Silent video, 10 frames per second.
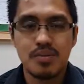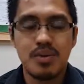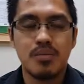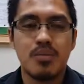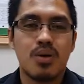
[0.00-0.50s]
to
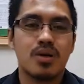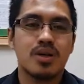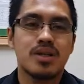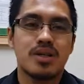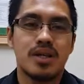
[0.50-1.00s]
be
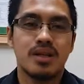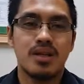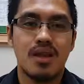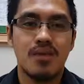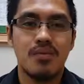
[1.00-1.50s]
more
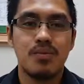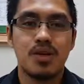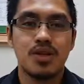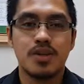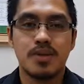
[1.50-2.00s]
sensitive
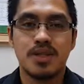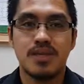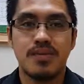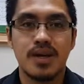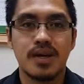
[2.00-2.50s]
with their
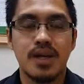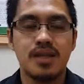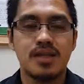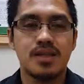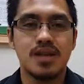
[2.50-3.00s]
specific
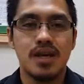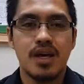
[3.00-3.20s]
needs.